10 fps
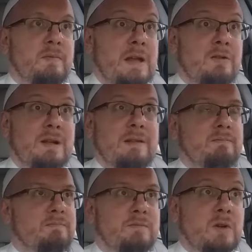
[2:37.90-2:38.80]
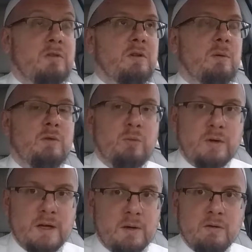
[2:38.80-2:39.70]
The internet doesn't always
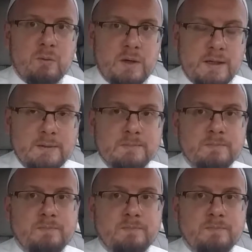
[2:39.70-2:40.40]
work out as well.